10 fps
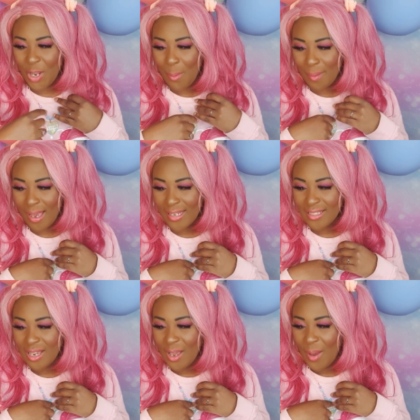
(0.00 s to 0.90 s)
notepad.
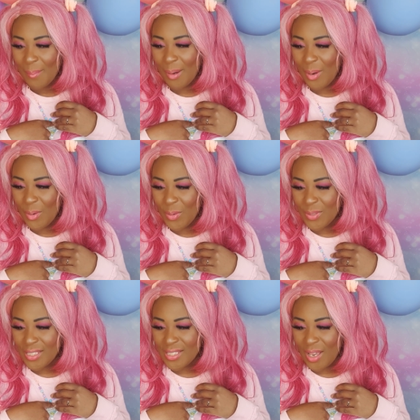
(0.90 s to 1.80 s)
But
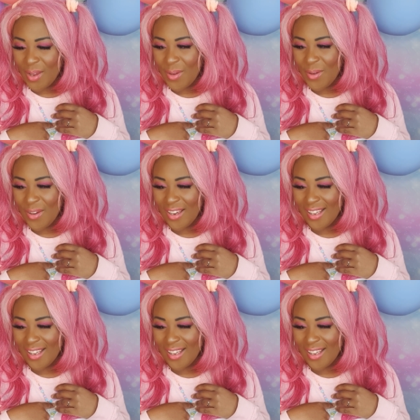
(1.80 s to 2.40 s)
also,